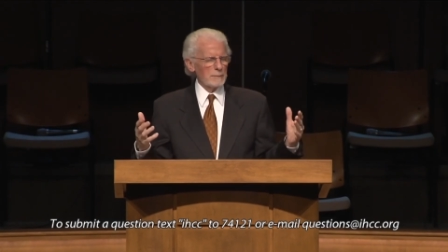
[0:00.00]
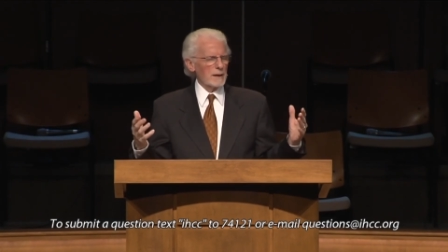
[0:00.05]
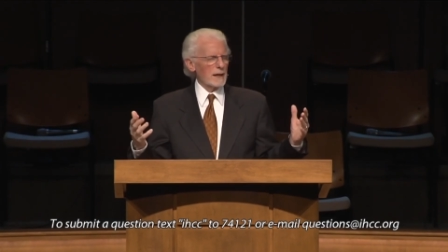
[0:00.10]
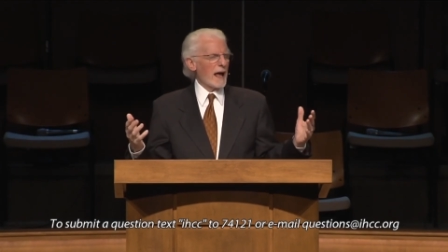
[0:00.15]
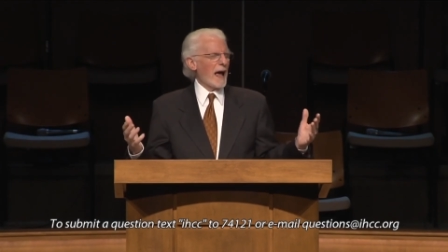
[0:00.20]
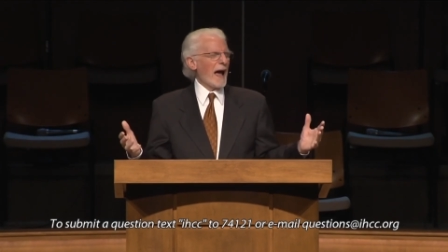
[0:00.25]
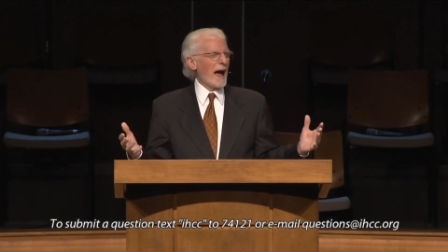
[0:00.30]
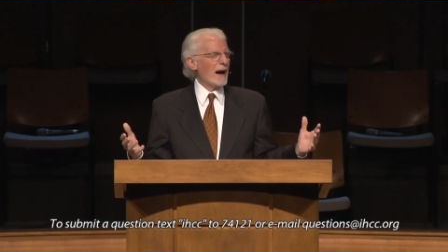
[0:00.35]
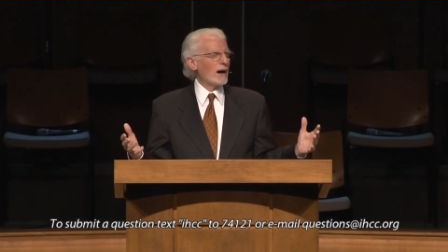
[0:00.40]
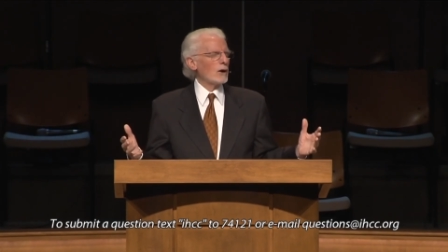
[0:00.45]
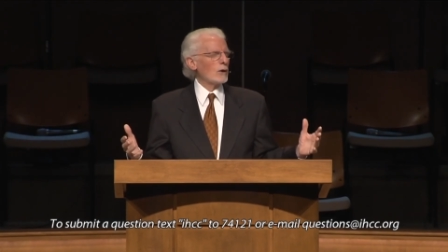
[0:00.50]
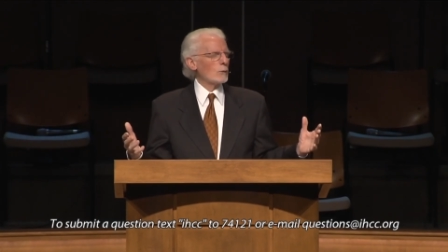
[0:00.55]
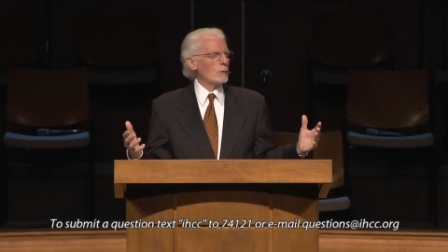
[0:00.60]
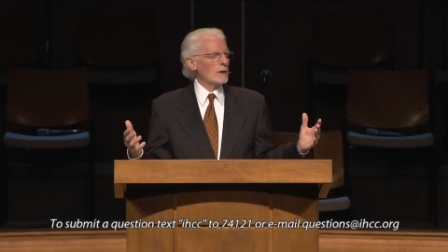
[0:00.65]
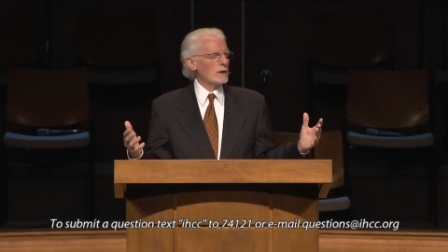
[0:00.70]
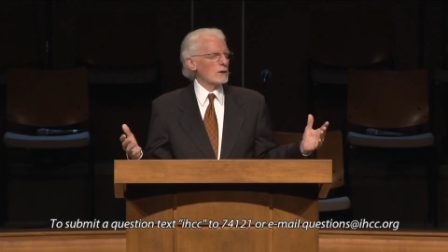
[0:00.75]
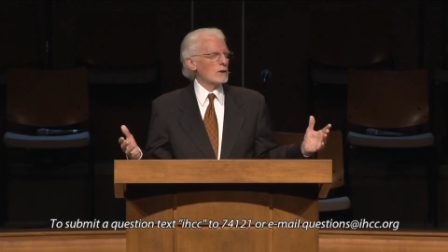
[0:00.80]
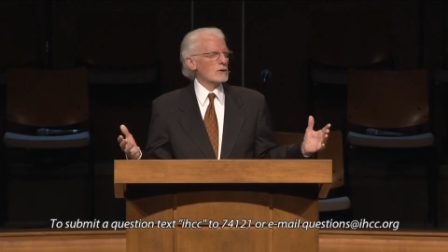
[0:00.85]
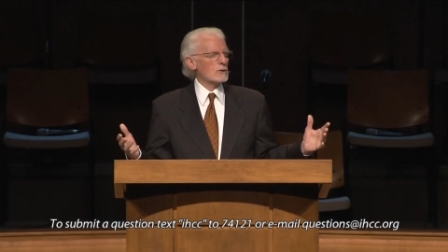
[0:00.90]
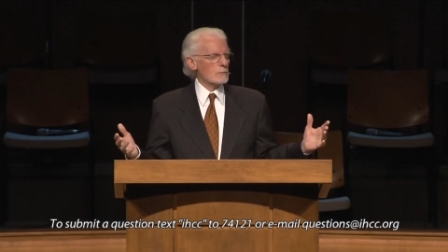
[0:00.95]
but how
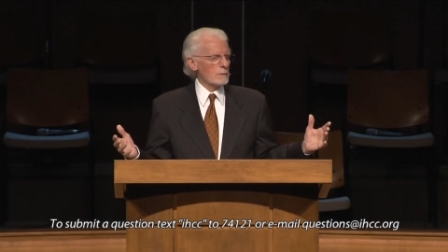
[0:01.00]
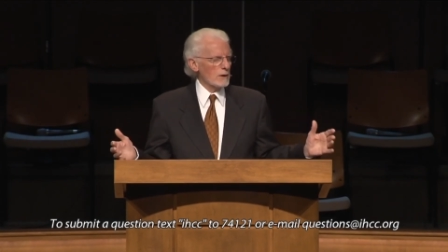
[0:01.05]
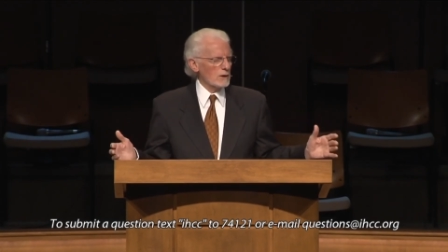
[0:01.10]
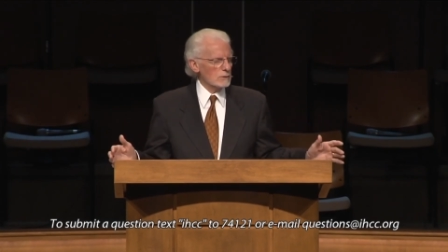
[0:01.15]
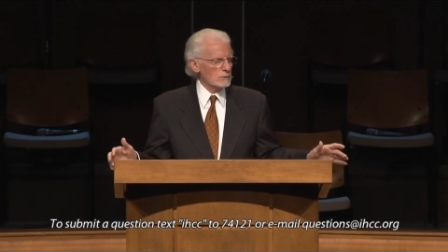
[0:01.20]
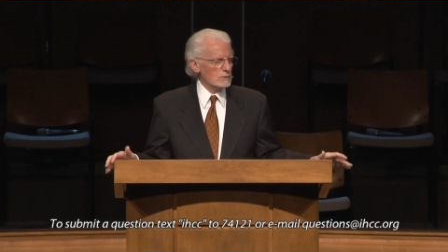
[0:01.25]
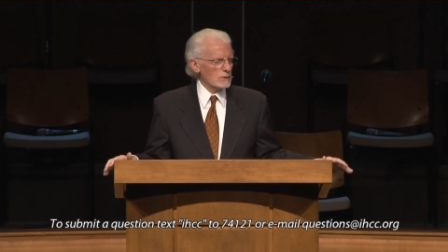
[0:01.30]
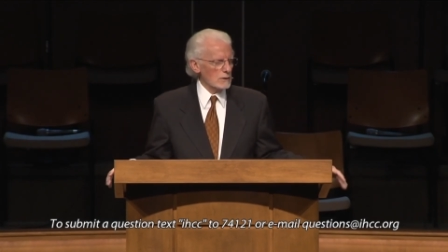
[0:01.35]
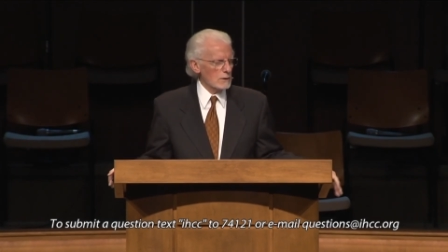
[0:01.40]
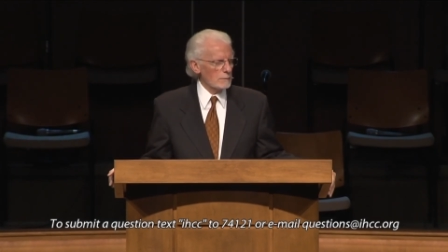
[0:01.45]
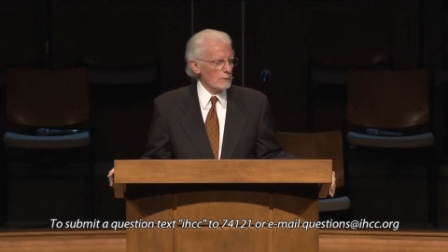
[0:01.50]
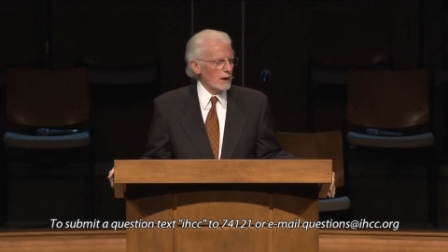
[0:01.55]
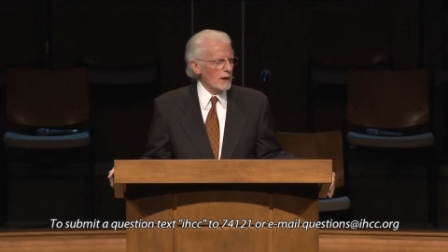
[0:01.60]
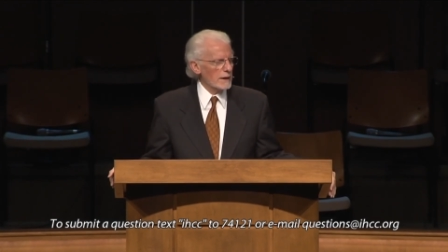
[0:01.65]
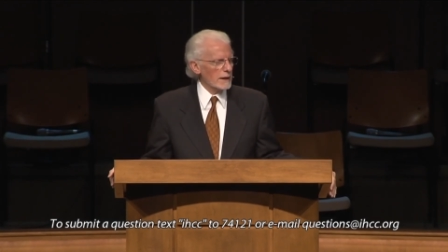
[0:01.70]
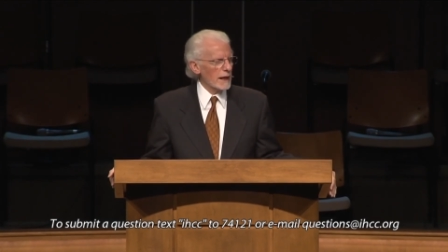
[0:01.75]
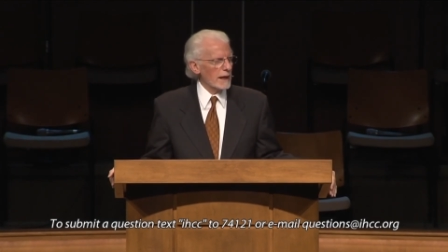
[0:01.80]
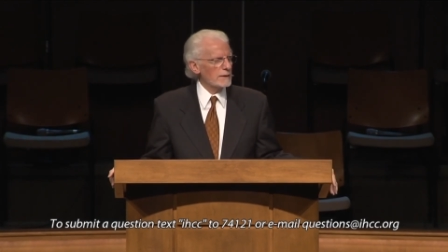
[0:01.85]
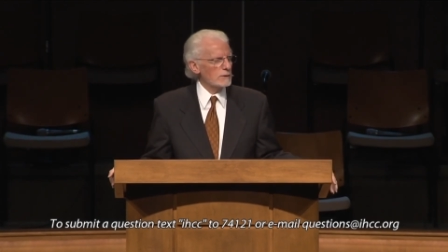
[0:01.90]
we dispose of the body,